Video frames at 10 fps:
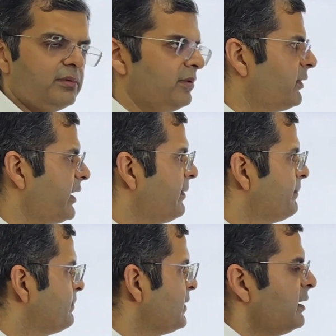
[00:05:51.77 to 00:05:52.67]
Okay,
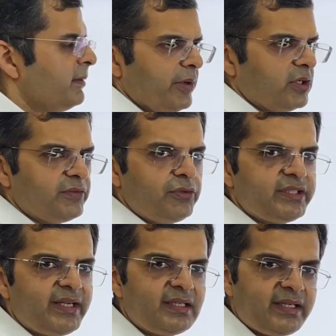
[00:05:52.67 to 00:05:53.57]
because if you
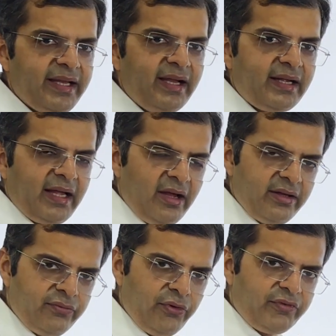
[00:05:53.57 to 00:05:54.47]

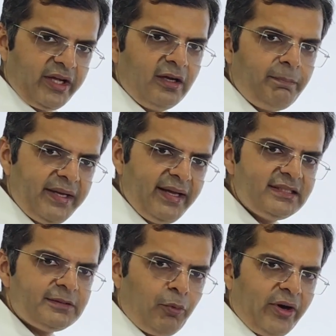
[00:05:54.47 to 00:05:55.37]
have taken P
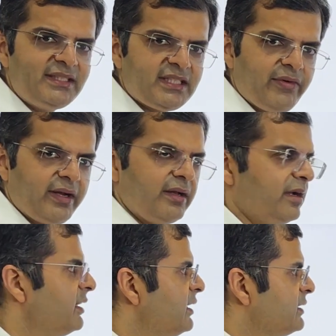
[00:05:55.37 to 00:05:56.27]
as 0.7,
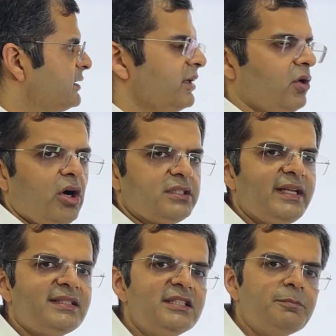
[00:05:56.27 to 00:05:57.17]
then cos
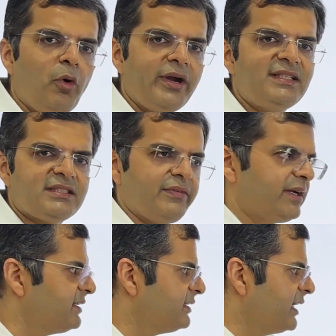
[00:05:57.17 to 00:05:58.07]
x is
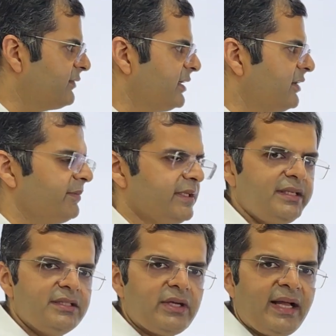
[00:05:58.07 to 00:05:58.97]
0.7. That will give me
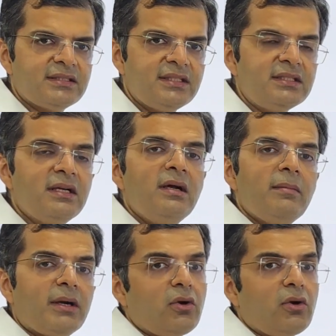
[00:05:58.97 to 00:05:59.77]
these answers. But